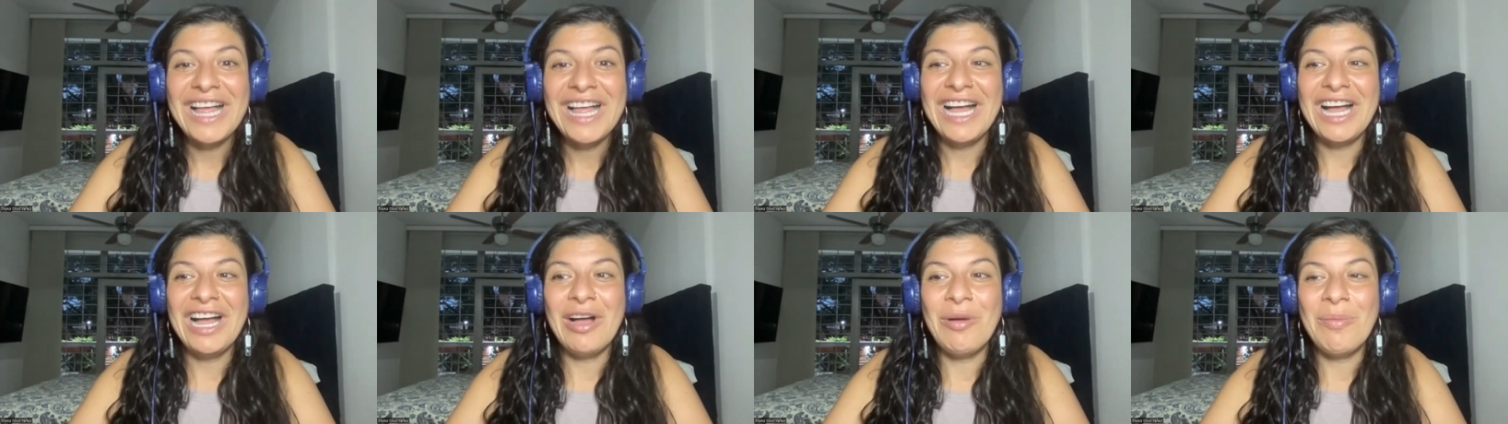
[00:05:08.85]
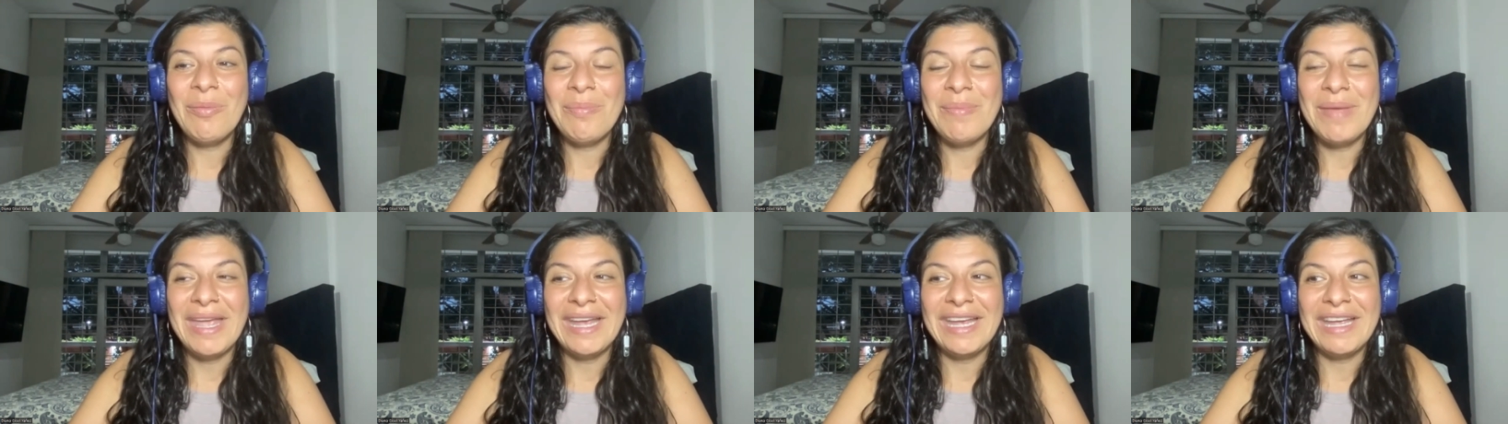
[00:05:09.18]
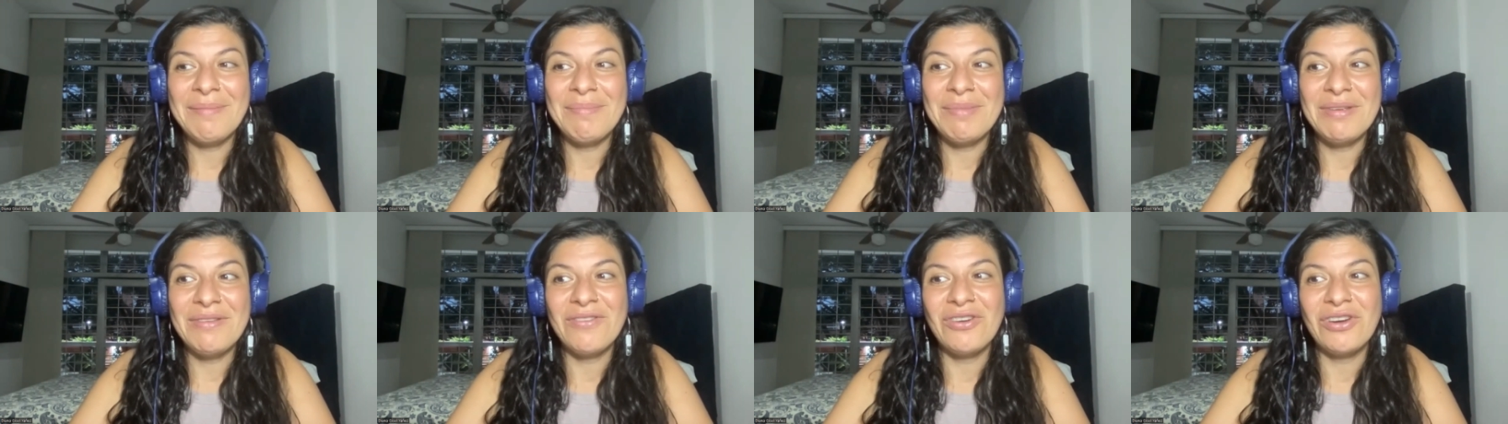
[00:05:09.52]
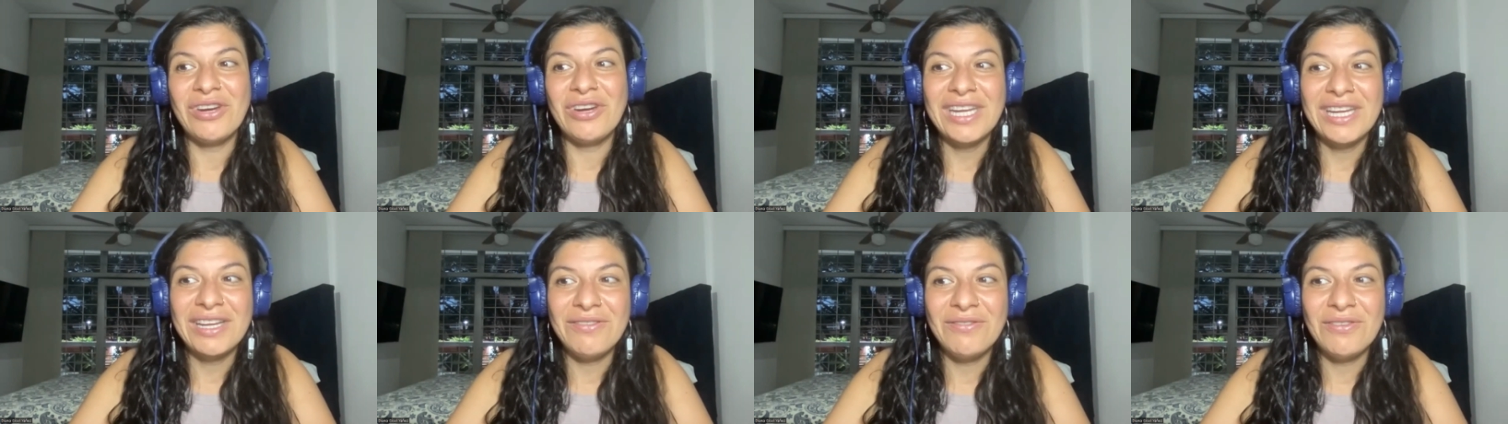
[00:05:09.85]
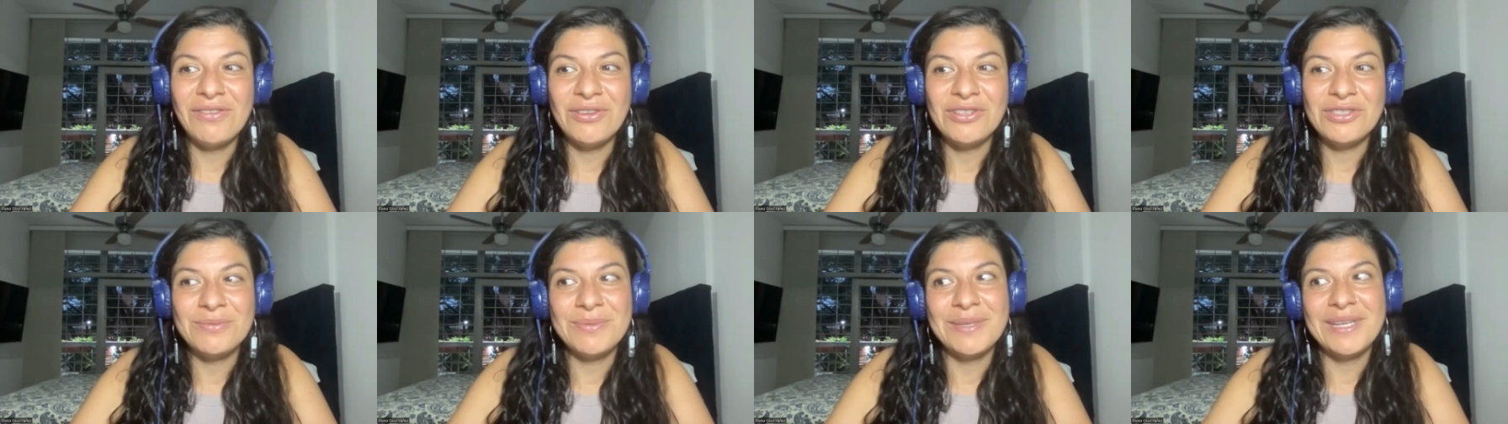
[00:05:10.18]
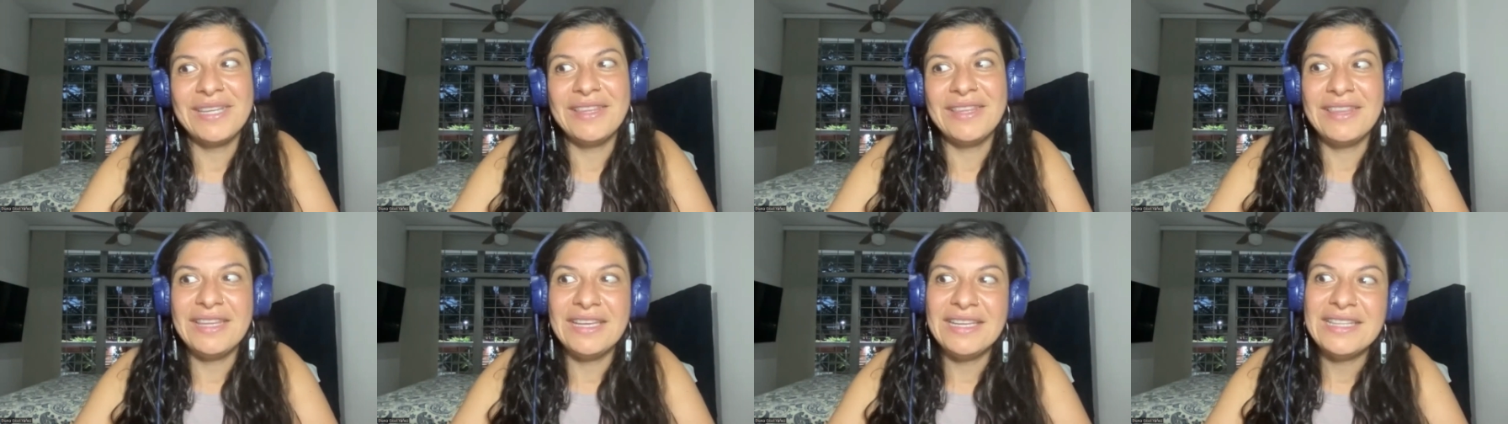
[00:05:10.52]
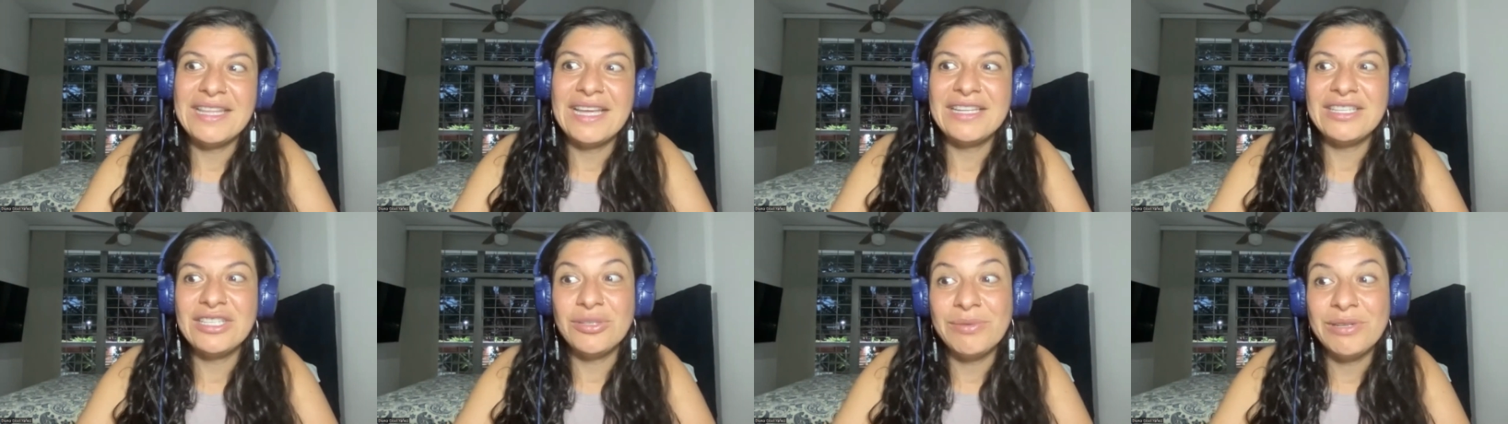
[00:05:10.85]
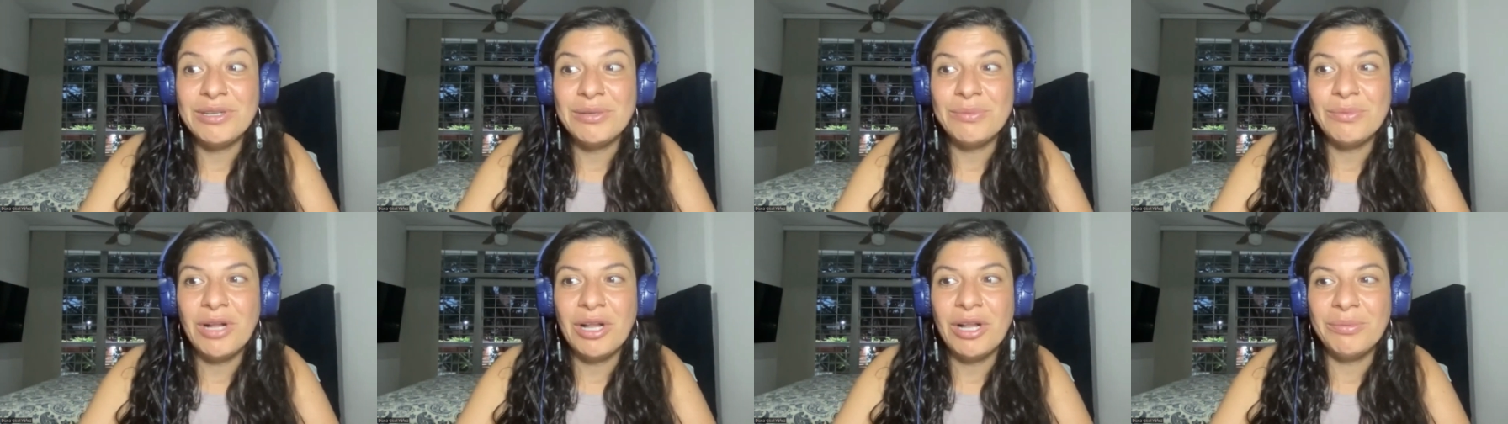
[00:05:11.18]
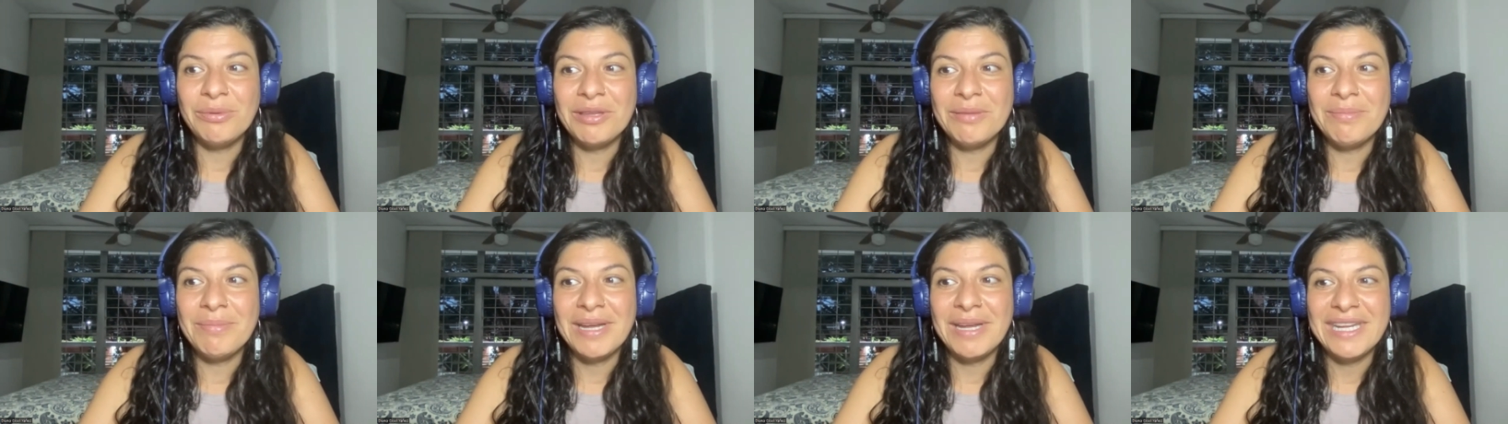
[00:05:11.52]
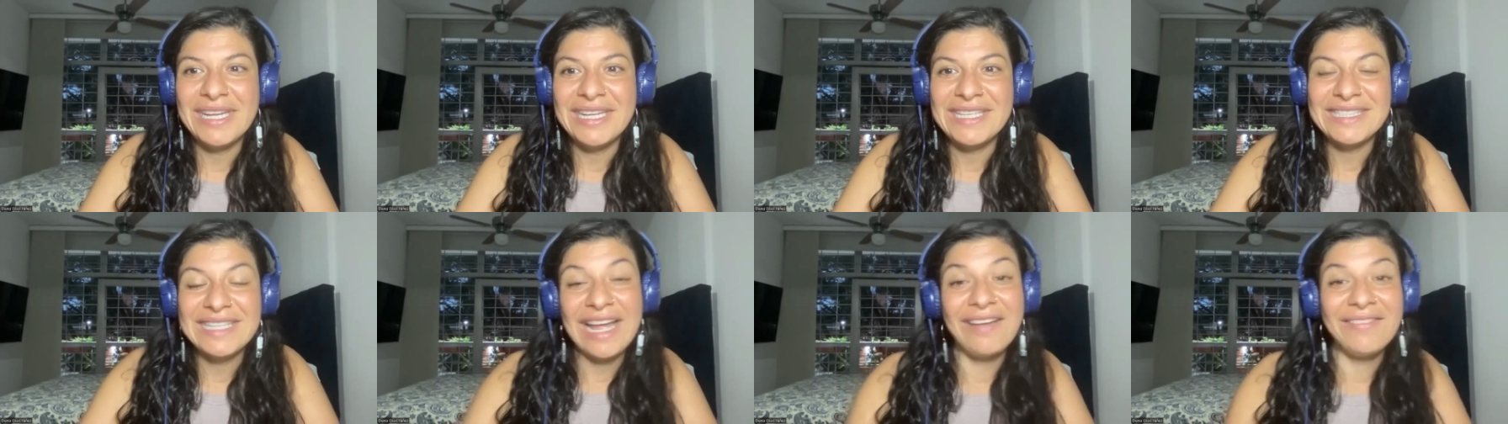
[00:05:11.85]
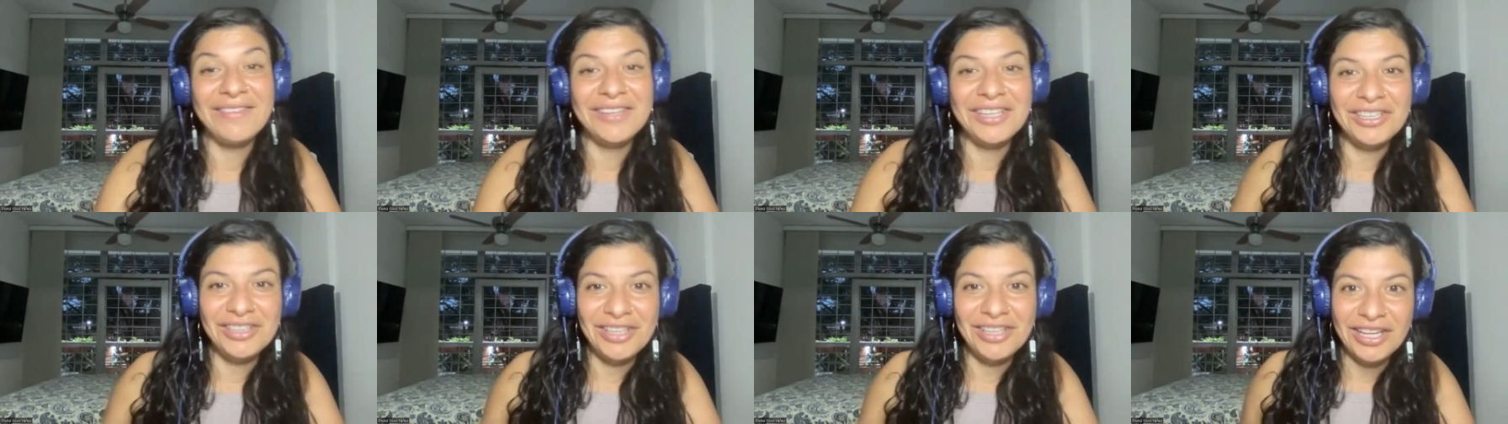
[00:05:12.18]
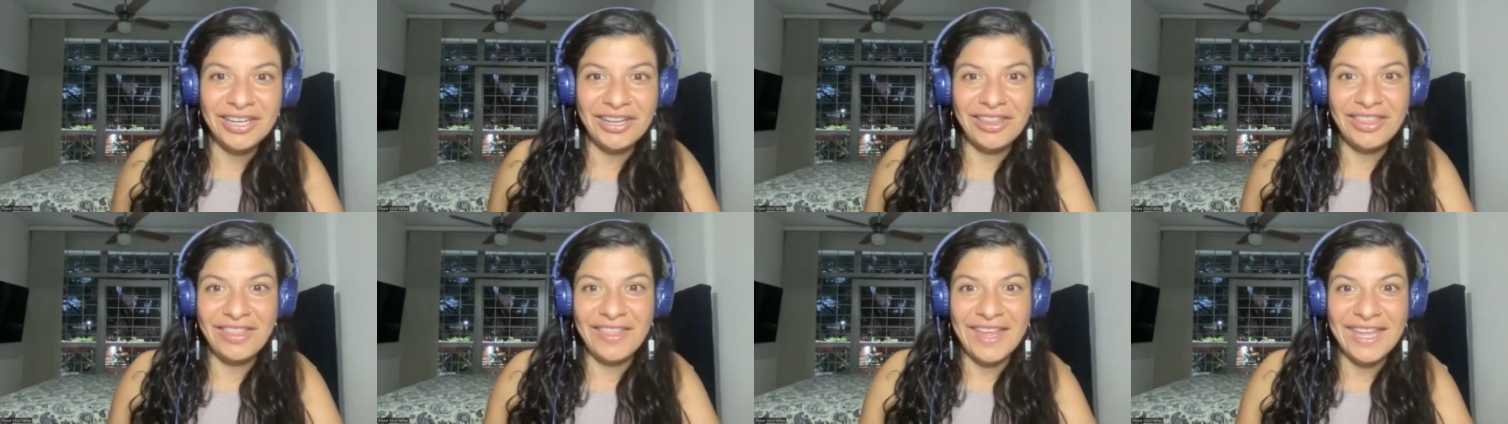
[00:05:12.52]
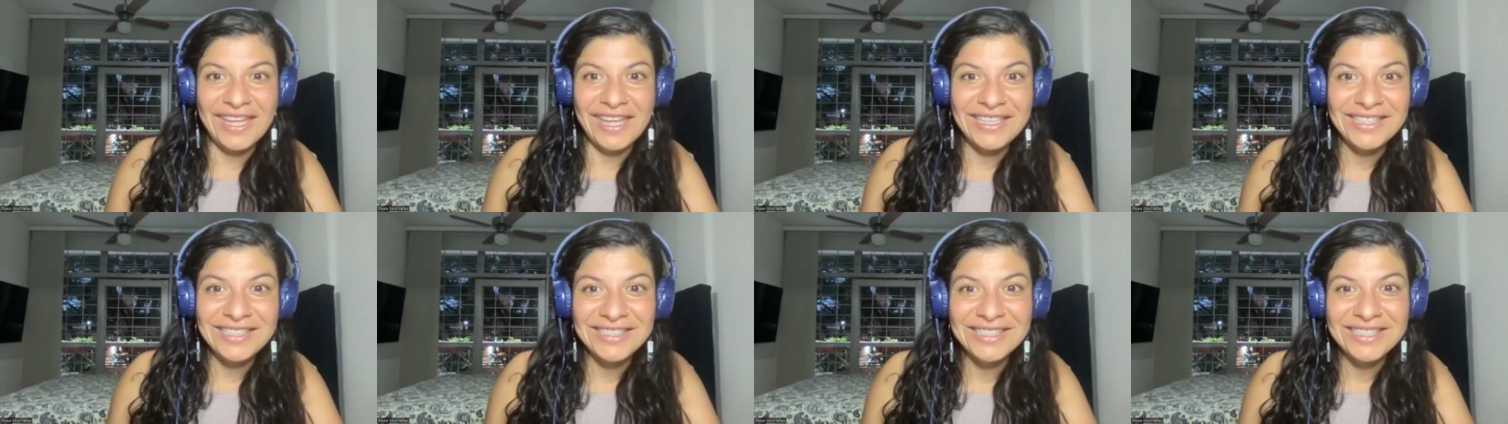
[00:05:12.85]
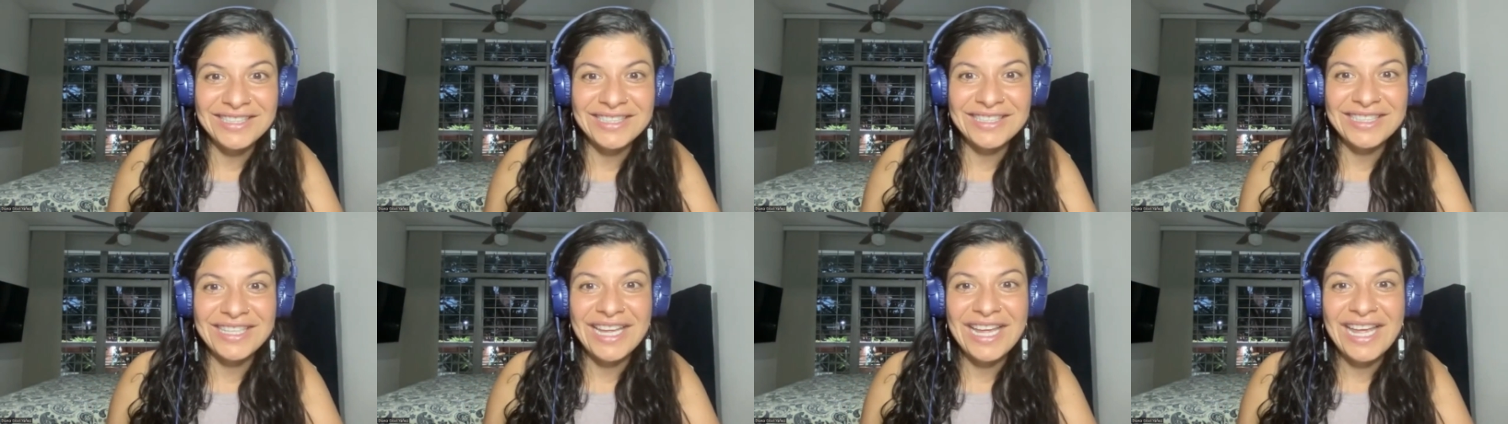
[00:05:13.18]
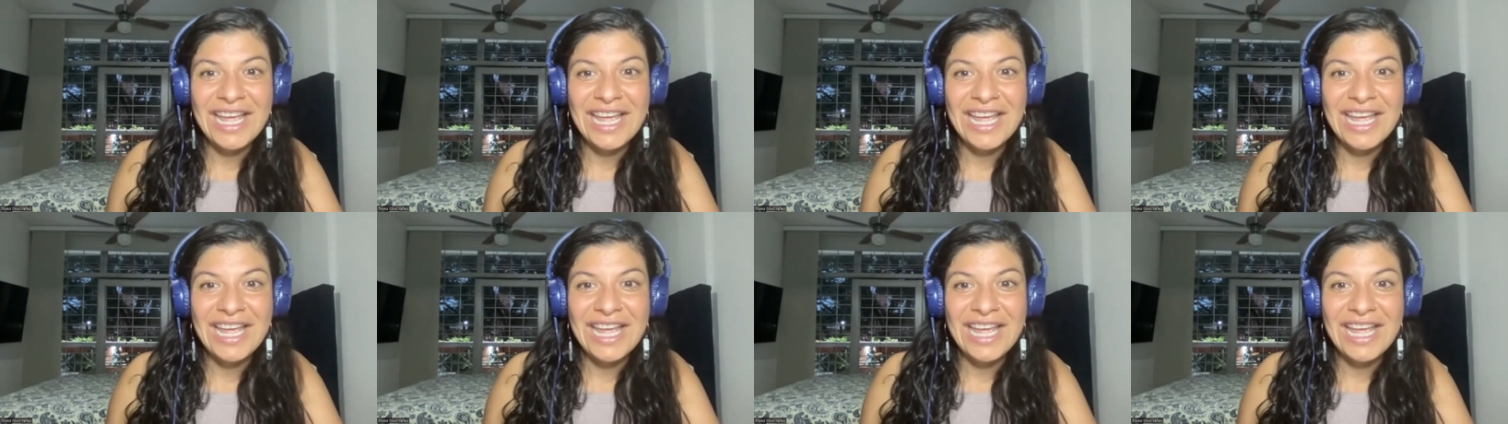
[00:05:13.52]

It can be very confused. We can think that doing well with money is having a lot of things,